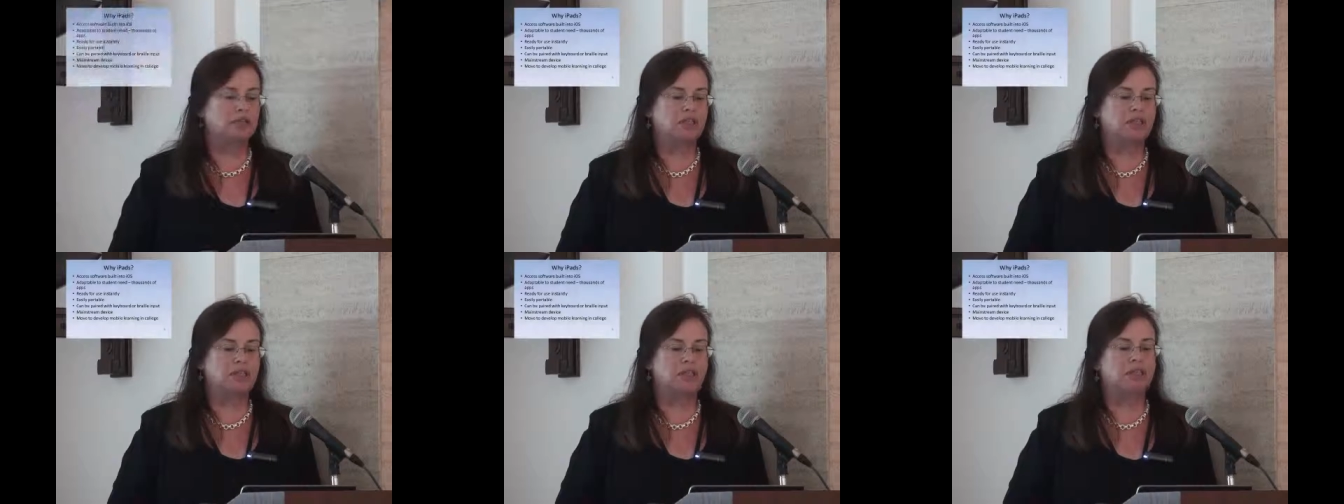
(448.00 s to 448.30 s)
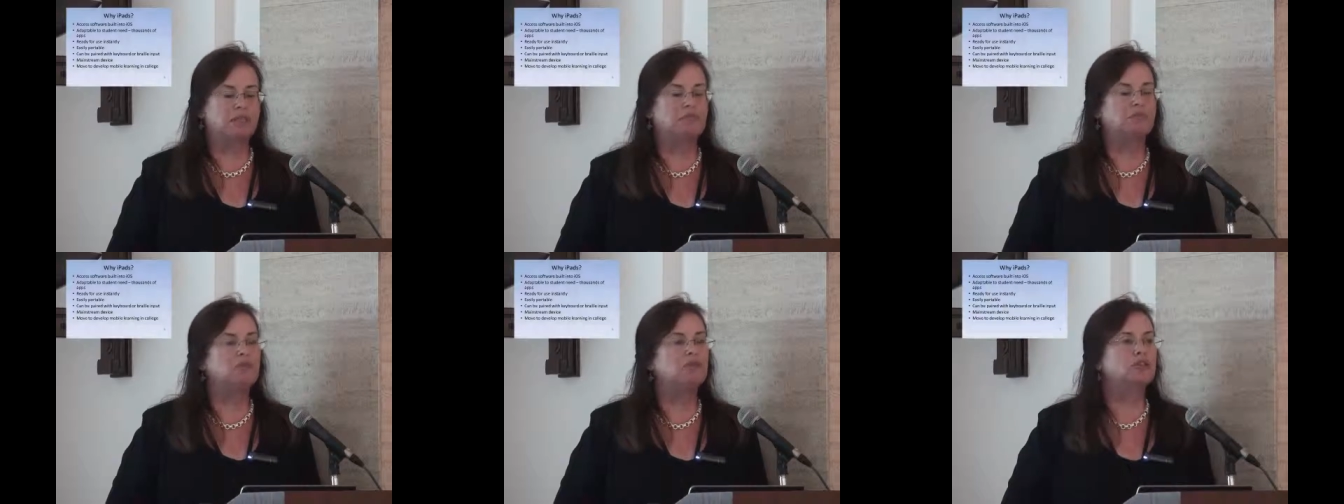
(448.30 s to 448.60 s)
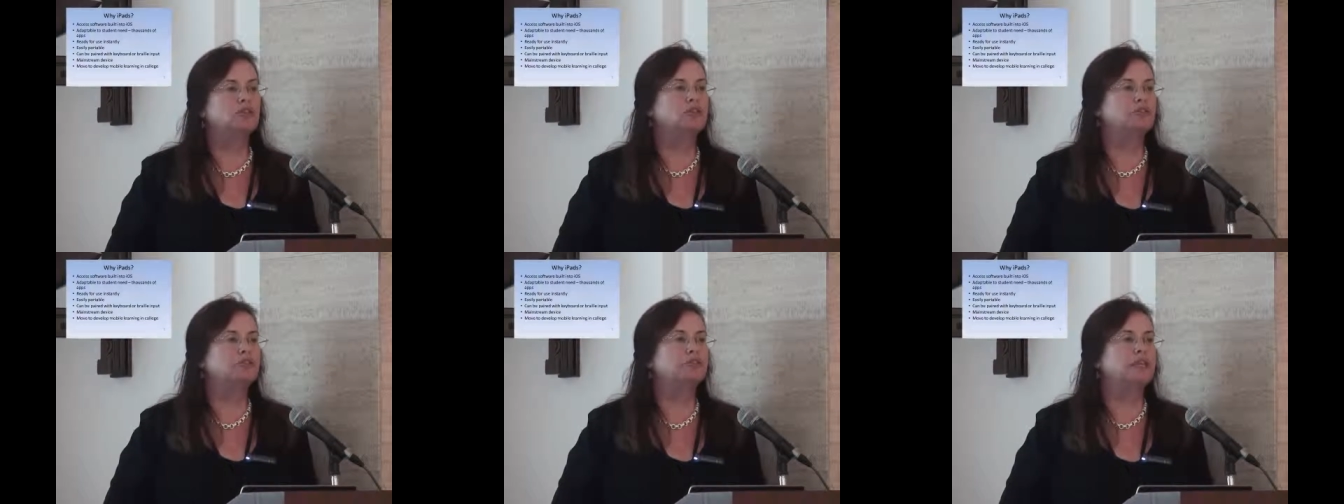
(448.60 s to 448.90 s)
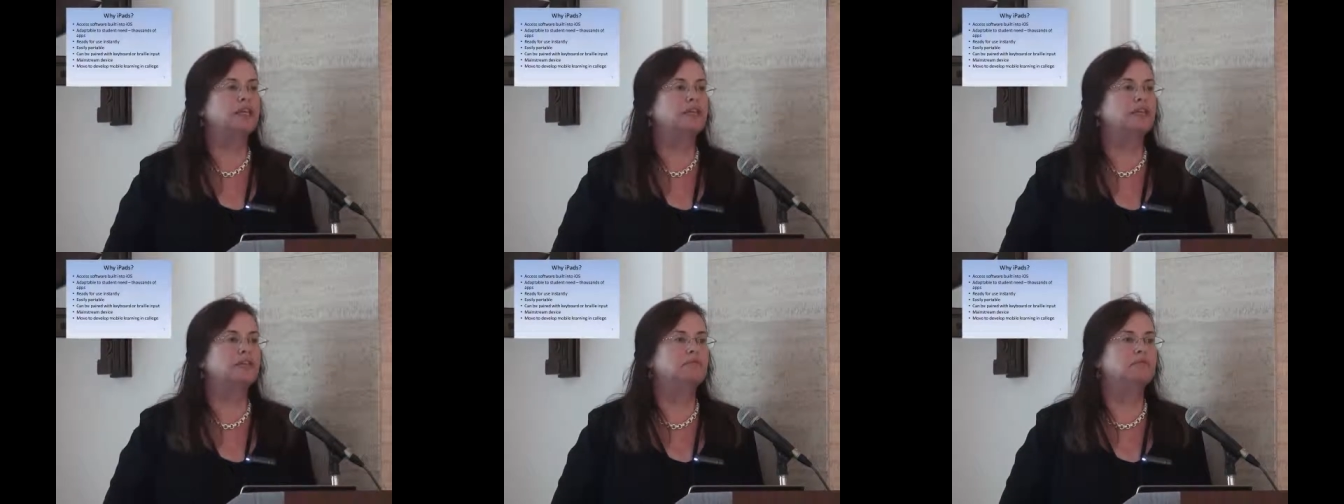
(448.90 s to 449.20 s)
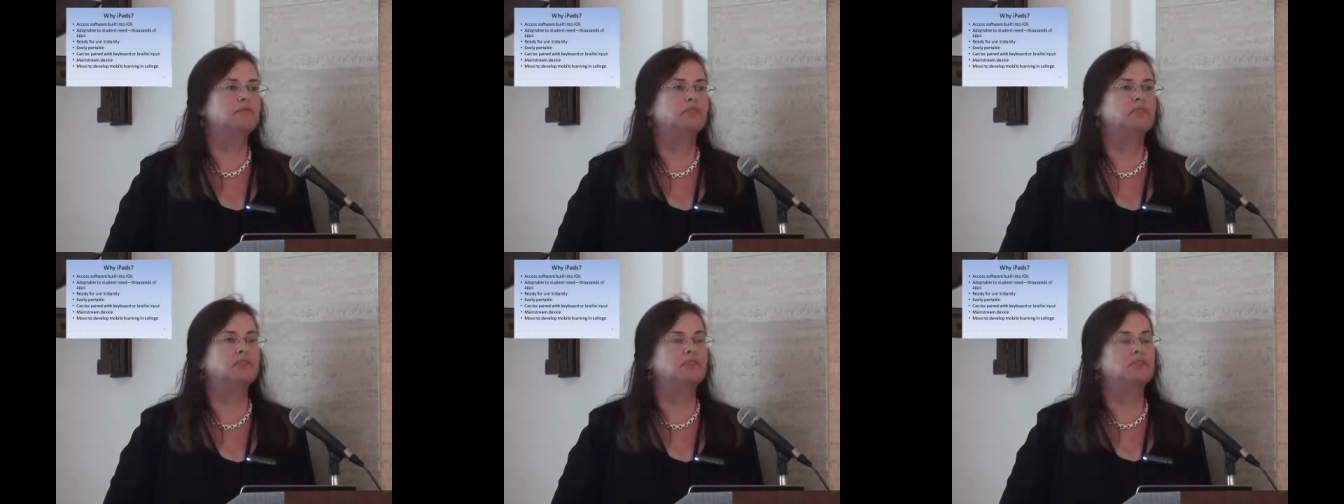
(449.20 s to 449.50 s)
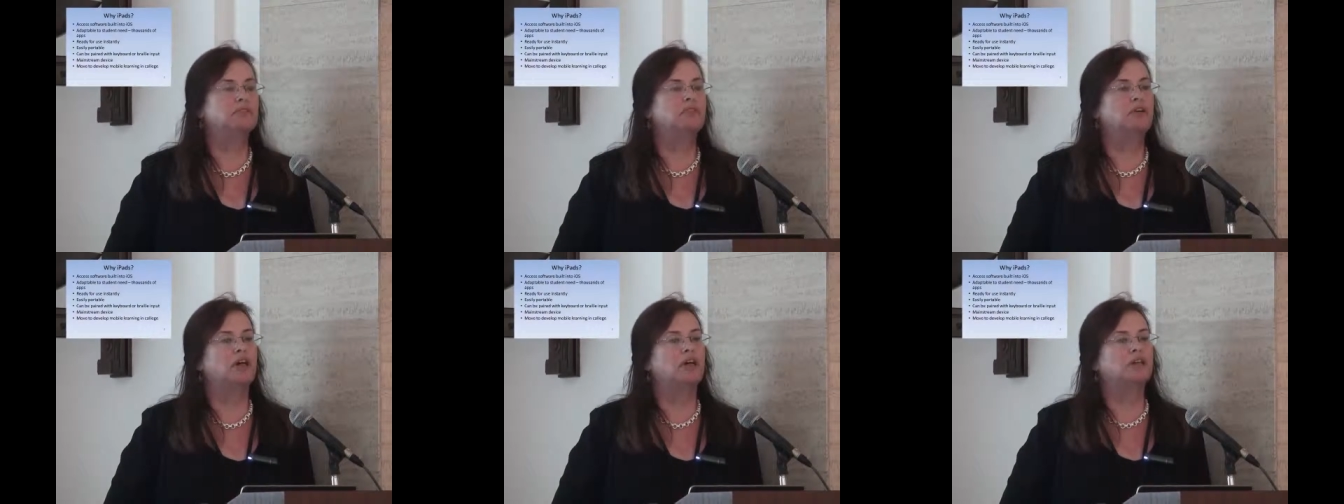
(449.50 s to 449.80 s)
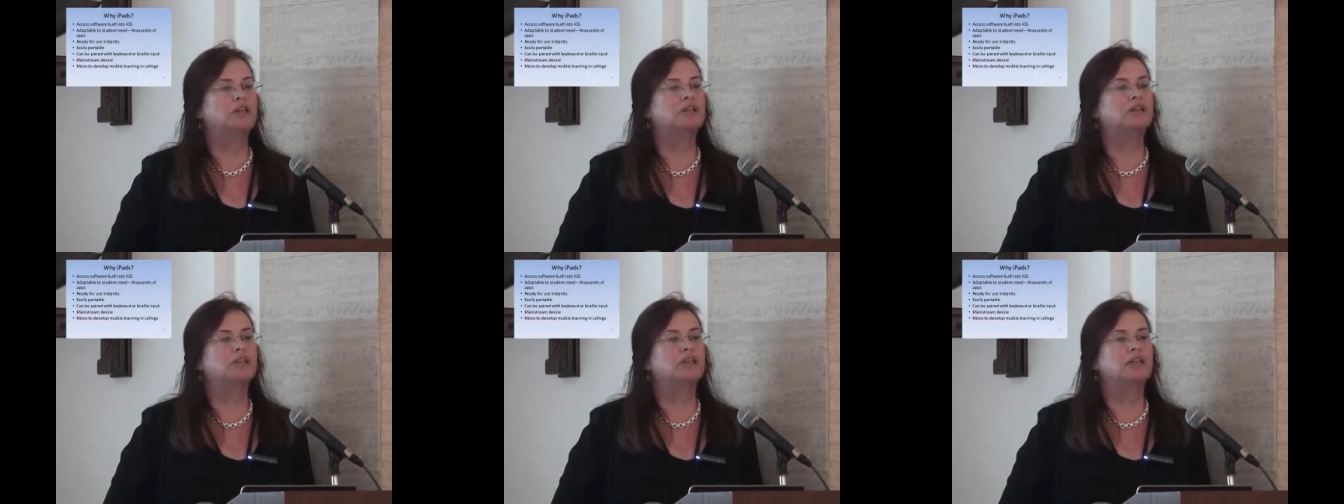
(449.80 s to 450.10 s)
keyboard or a braille input
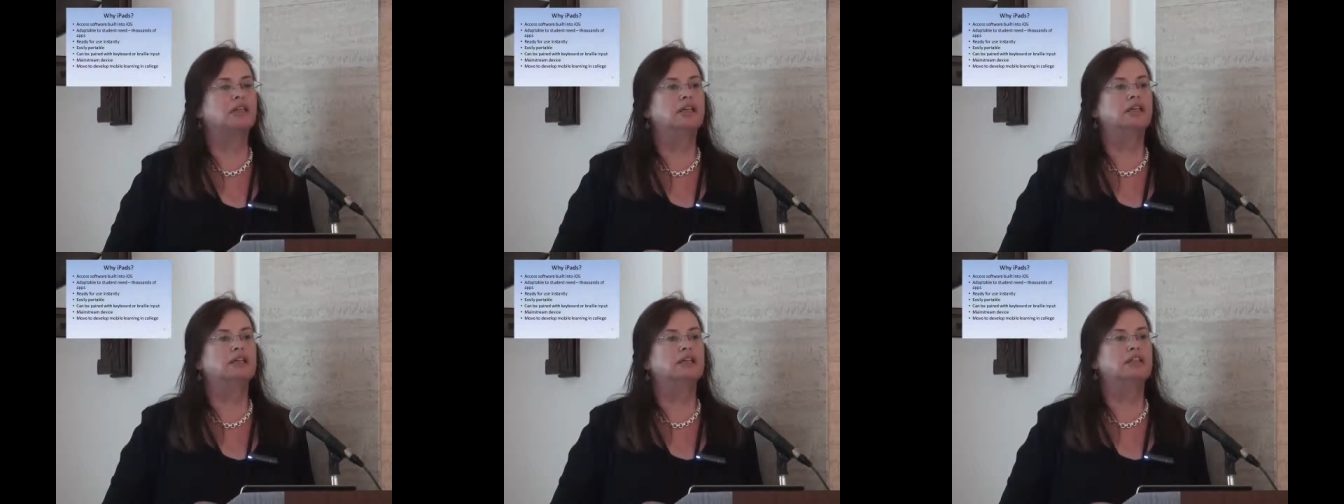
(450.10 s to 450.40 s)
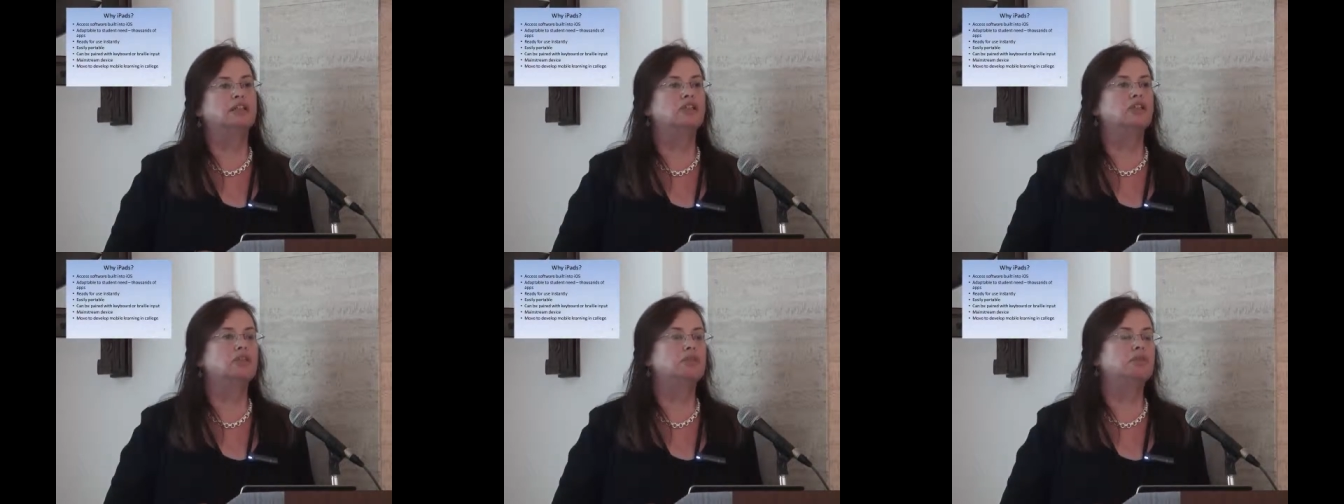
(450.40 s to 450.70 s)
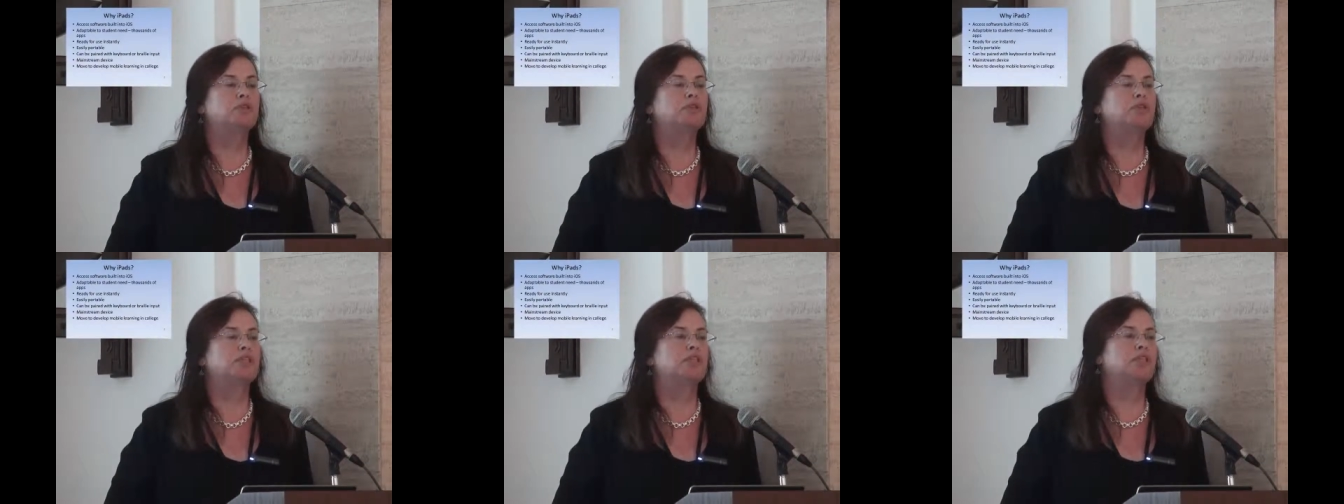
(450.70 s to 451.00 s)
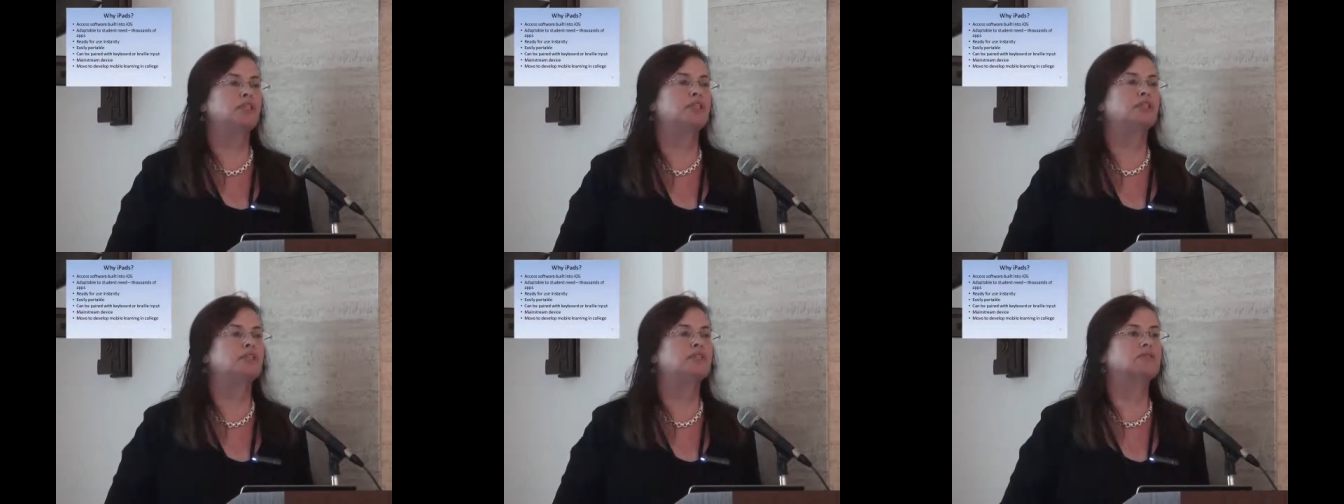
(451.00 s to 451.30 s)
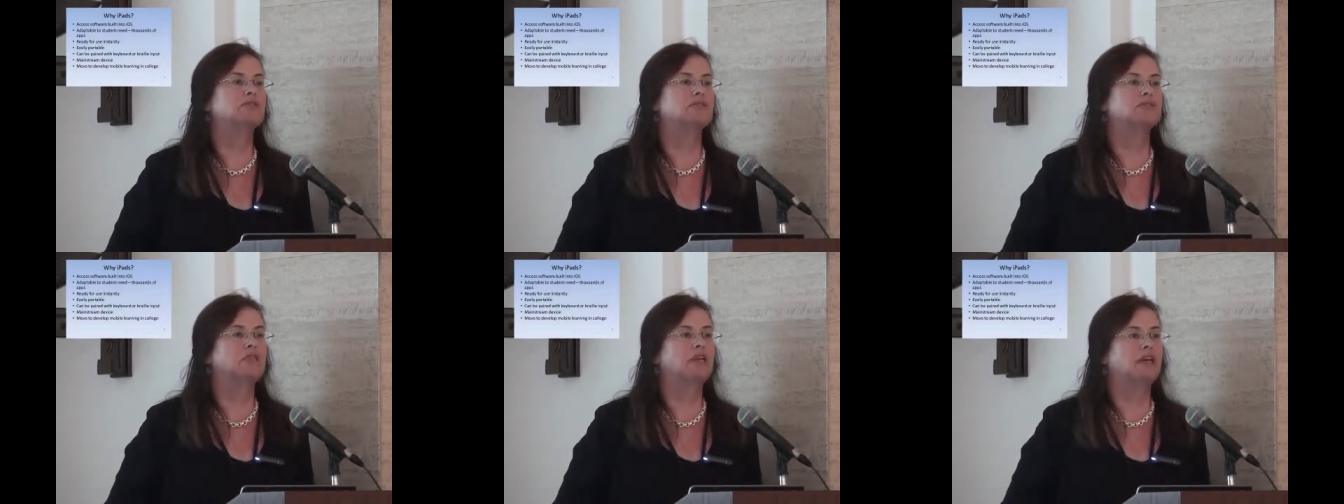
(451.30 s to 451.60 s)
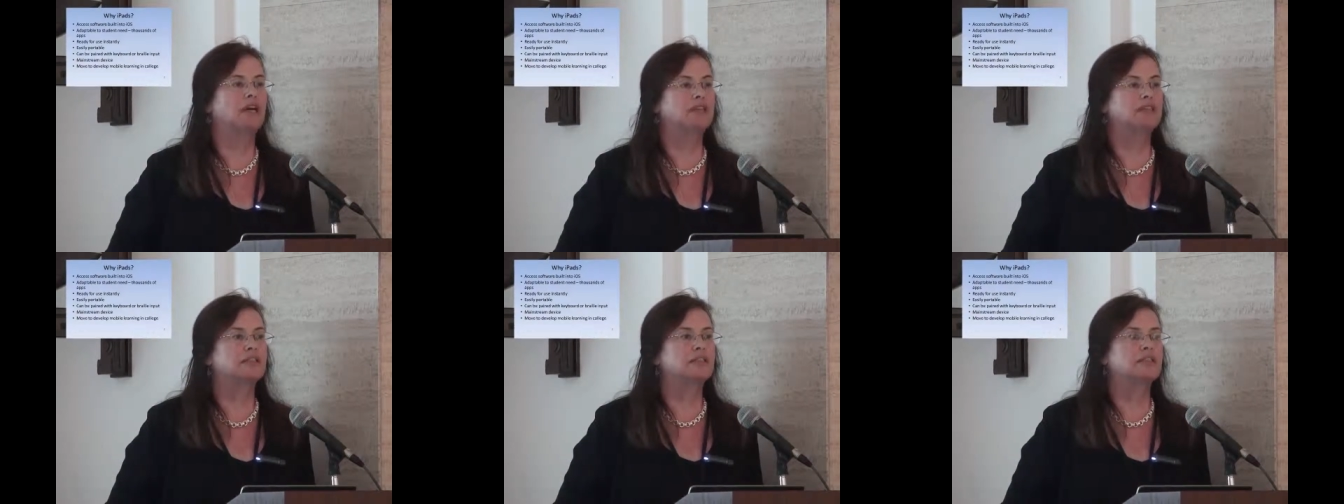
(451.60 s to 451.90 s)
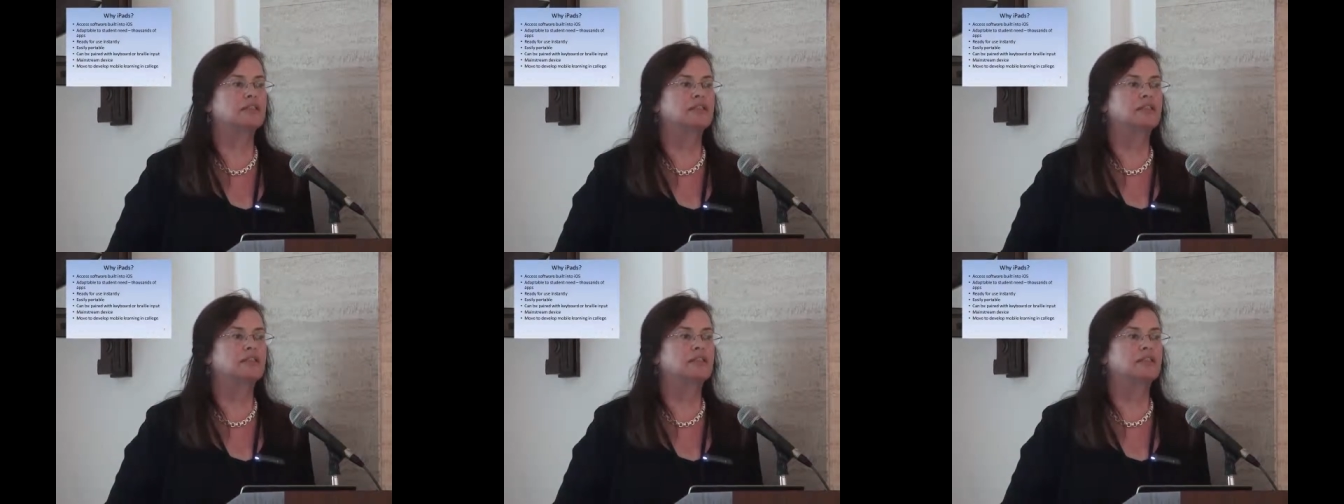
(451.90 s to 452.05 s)
device, and you can operate it through that.